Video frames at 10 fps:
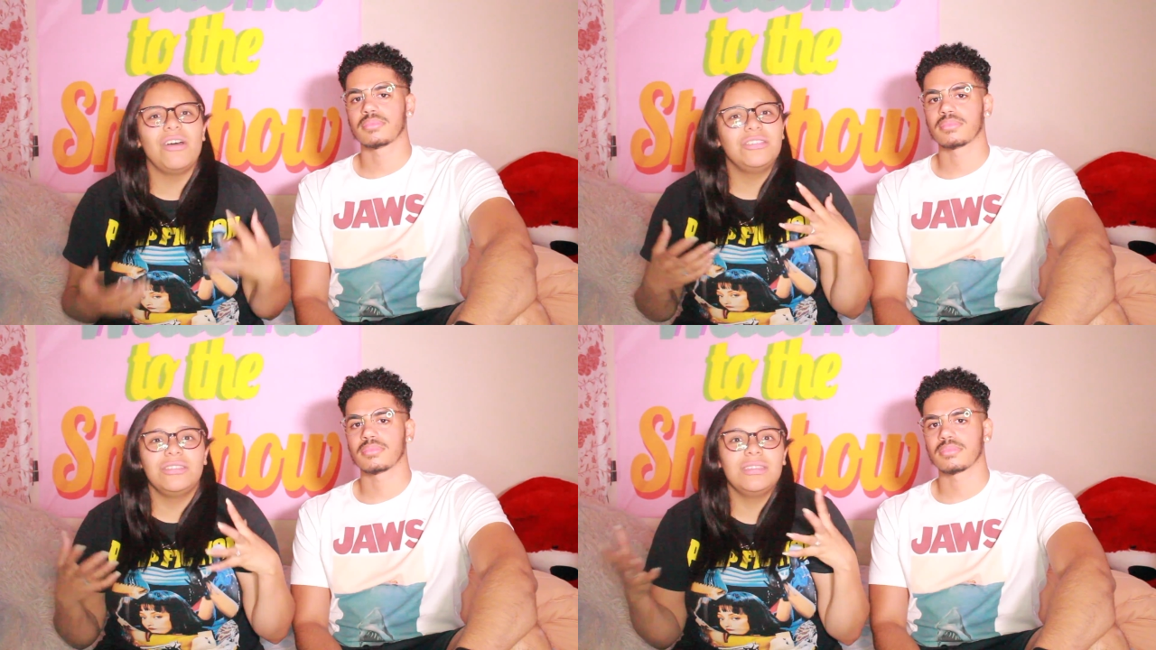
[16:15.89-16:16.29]

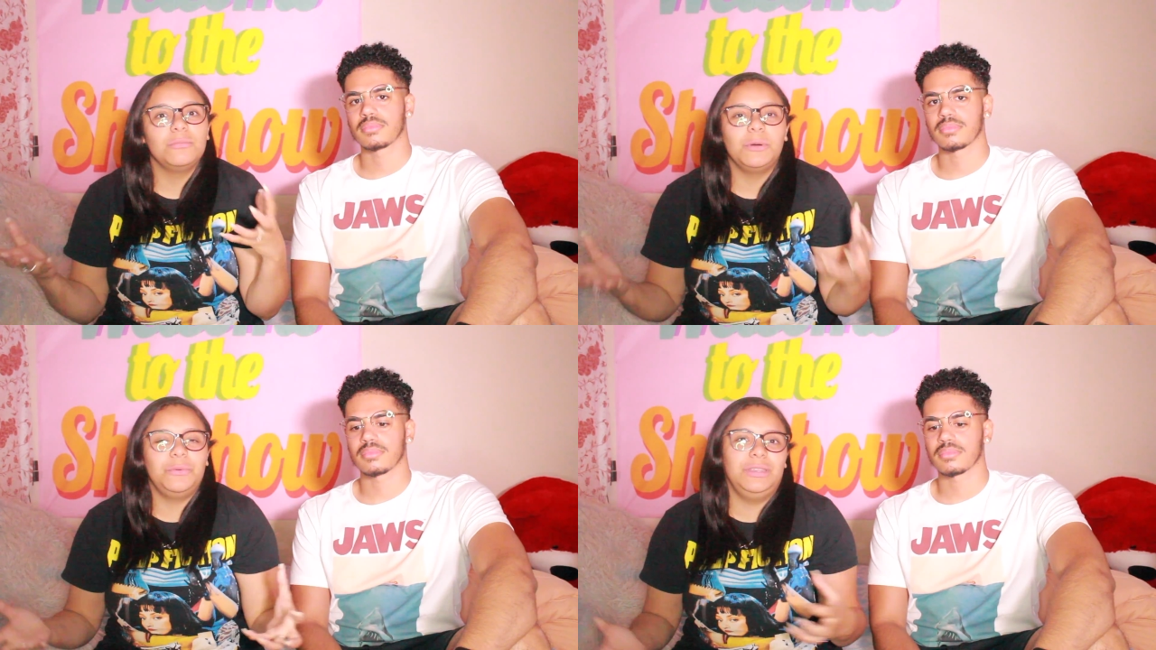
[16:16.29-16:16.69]
Speaker 1: other
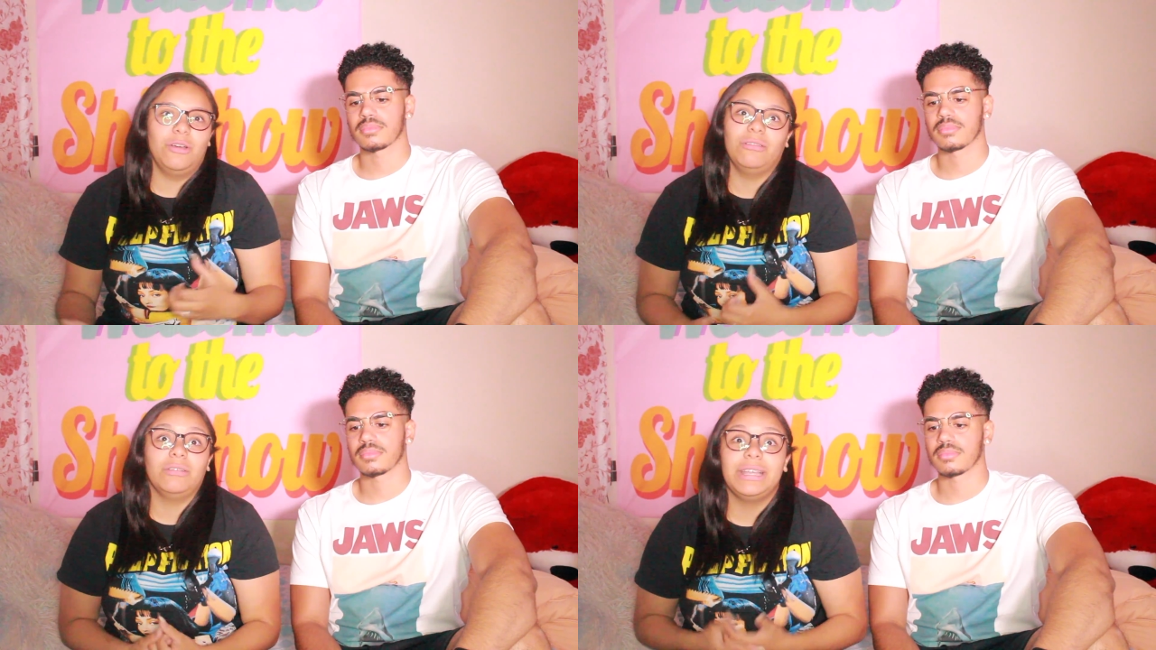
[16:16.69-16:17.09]
than what we
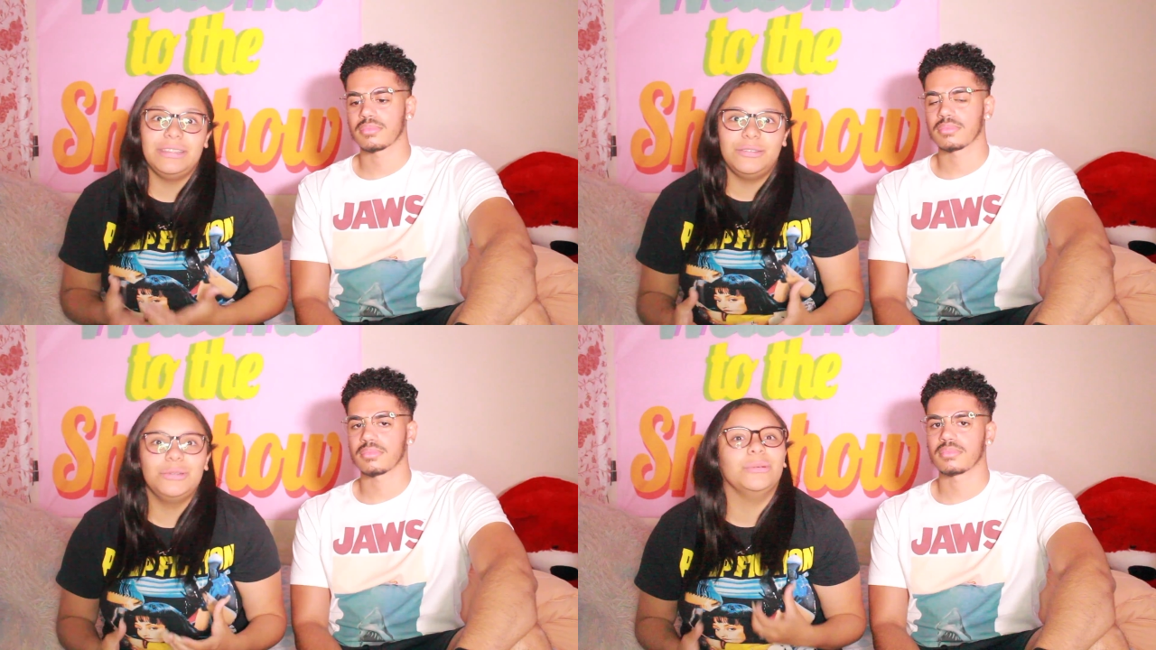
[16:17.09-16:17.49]

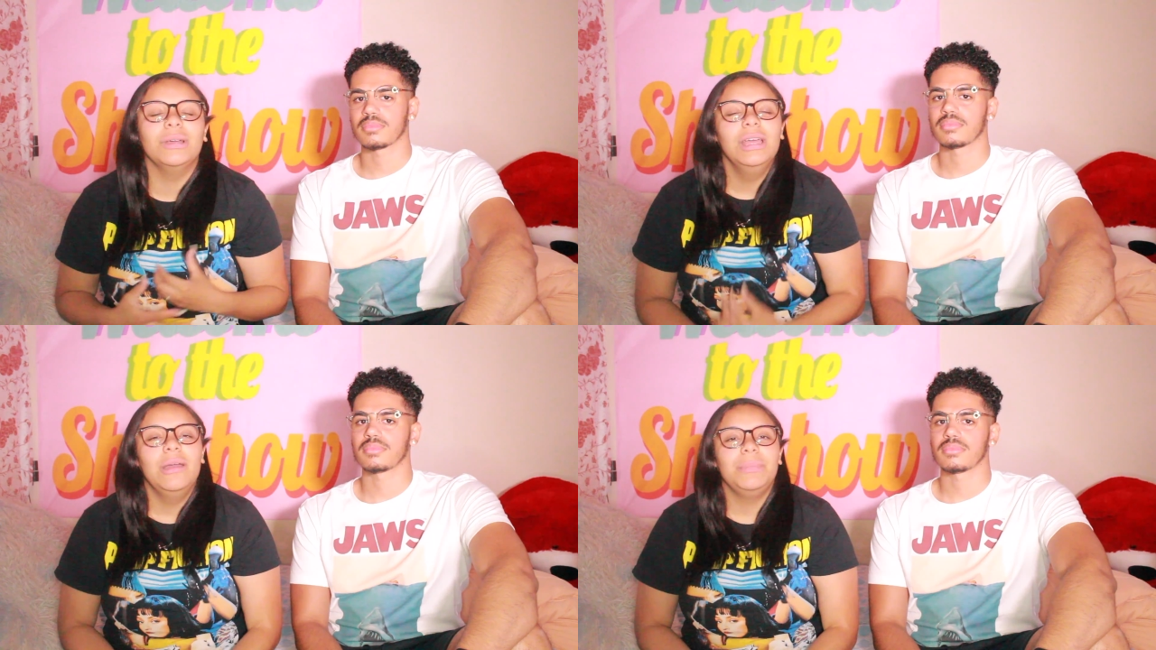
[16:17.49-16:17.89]
already
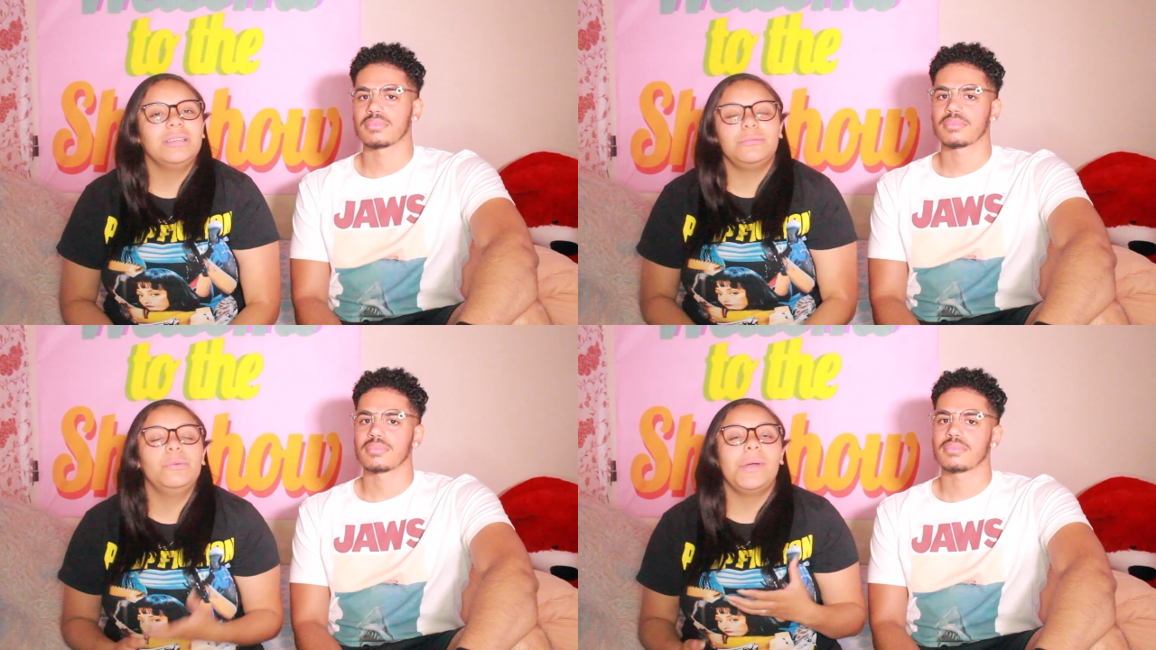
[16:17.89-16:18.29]
do
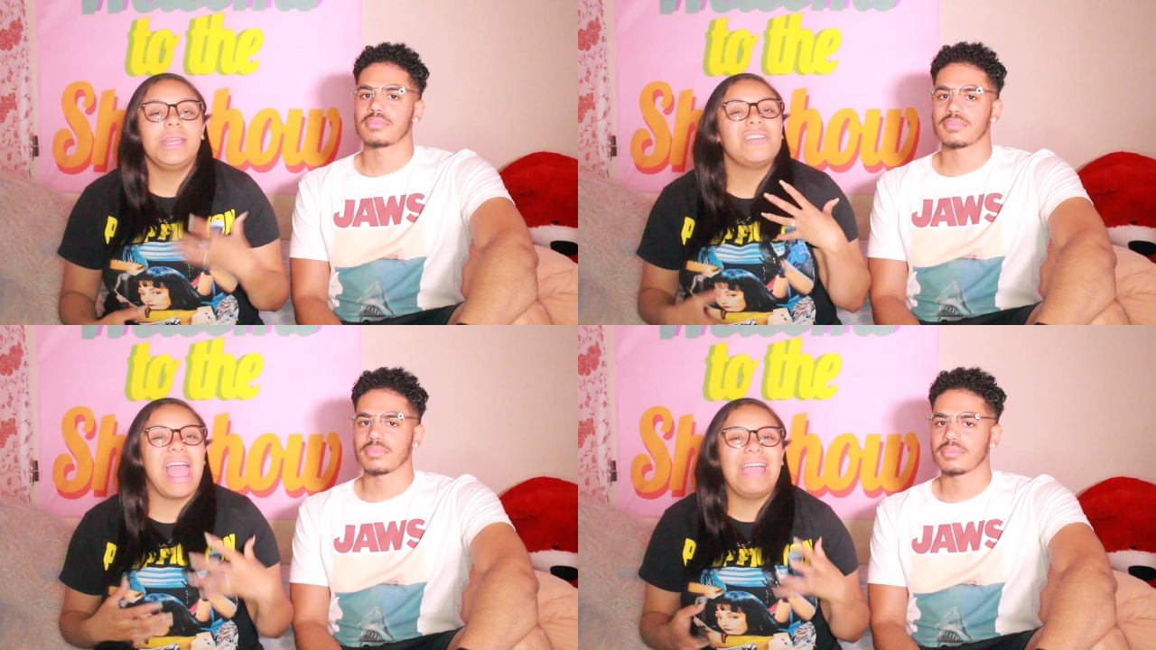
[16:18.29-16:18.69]
because we want
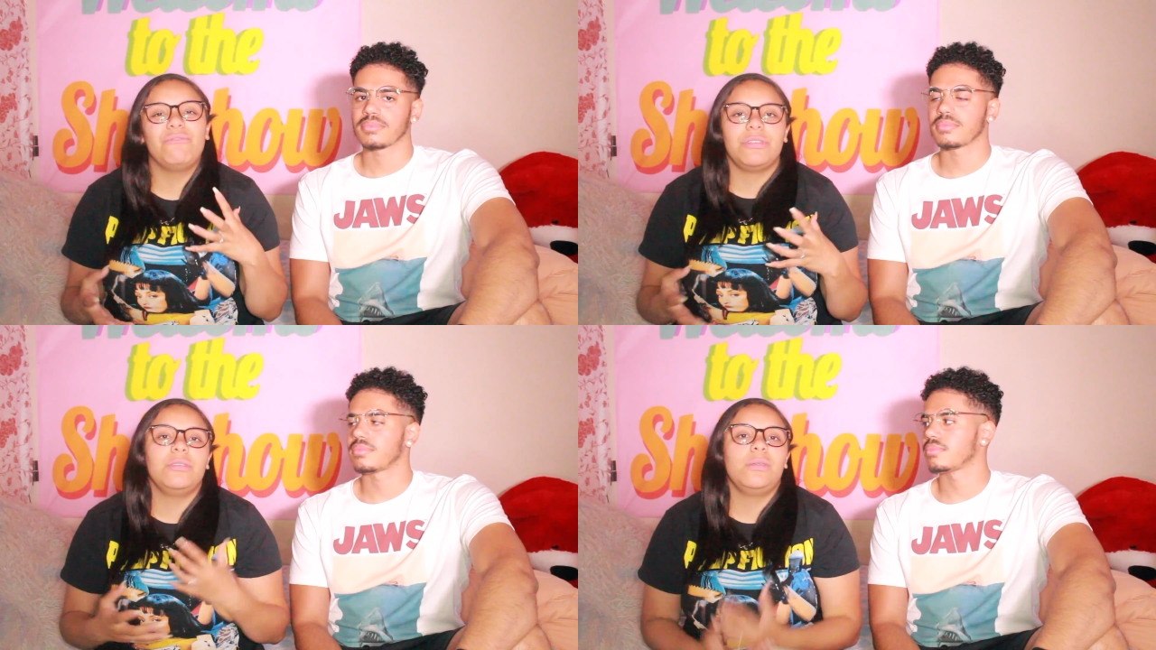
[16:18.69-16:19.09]
to hear
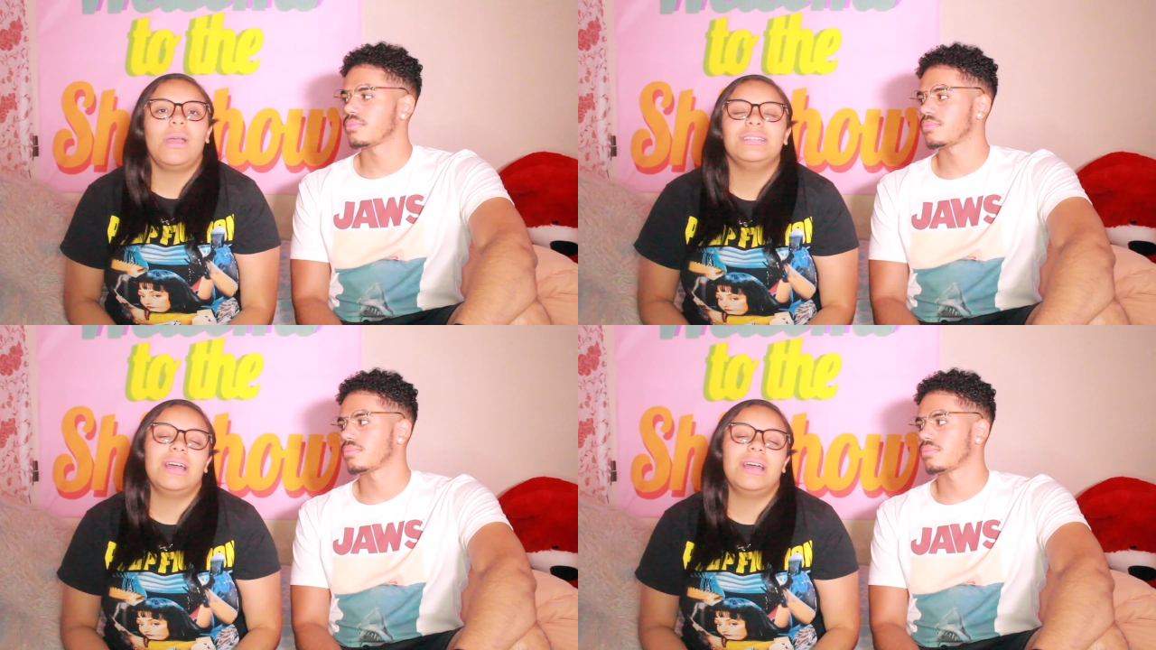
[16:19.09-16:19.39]
everything you guys